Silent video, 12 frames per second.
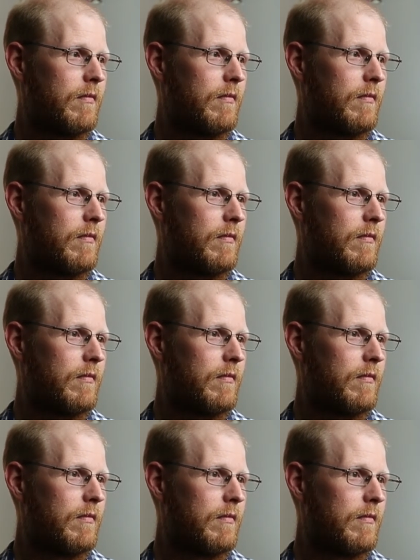
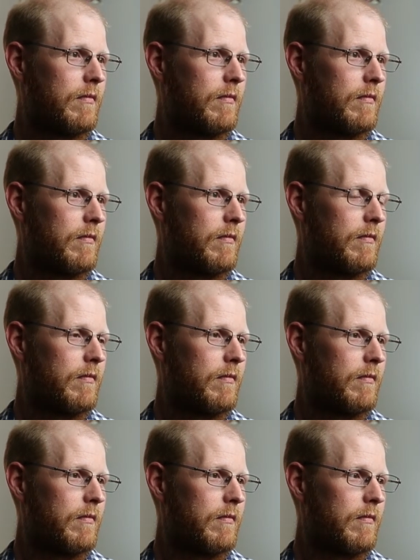
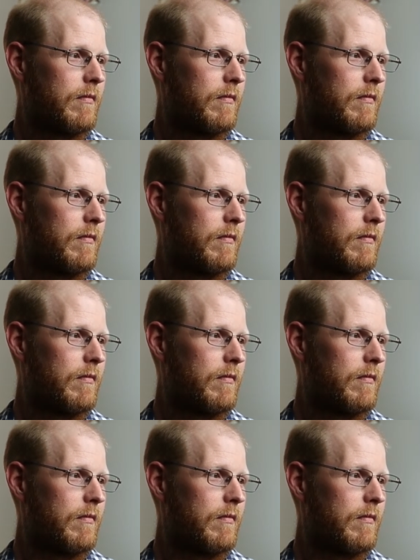(silent)